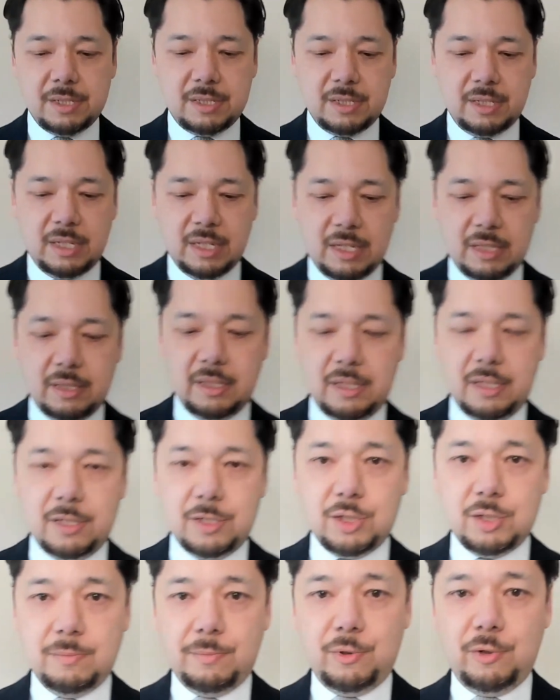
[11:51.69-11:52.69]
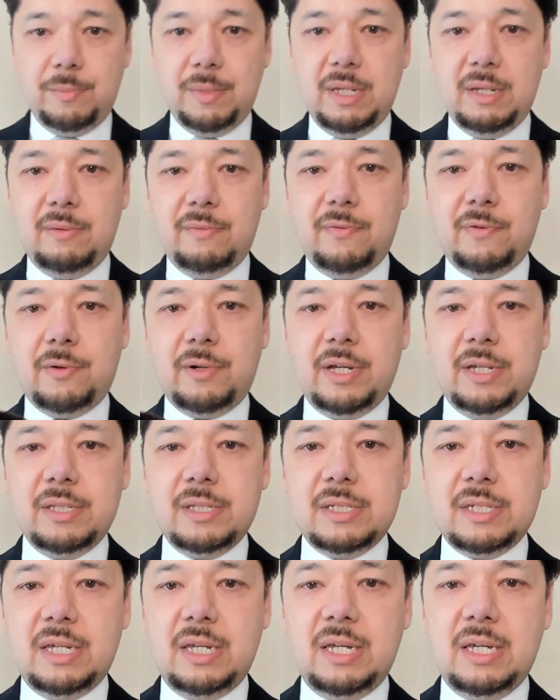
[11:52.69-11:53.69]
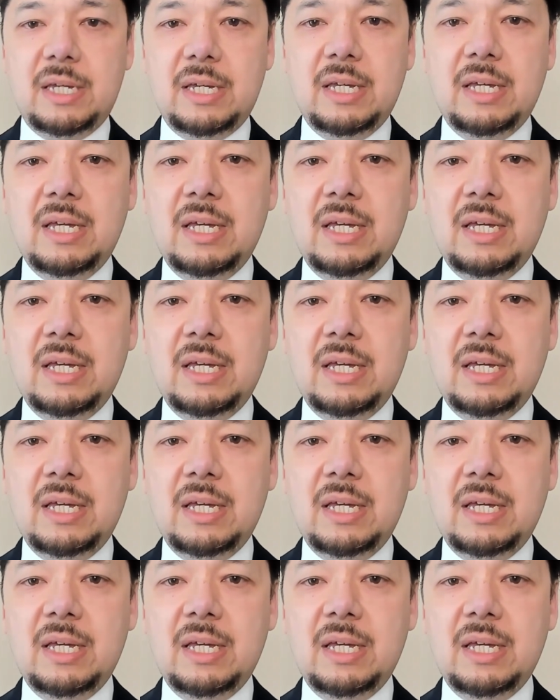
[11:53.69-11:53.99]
is again the Shibumi Firenze.